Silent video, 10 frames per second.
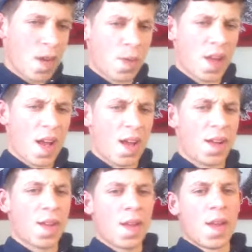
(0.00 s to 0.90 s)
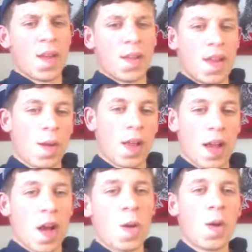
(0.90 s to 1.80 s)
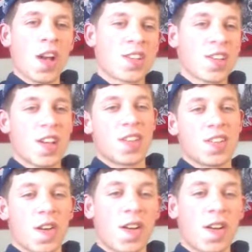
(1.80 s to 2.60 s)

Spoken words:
And they were like, oh, watch this.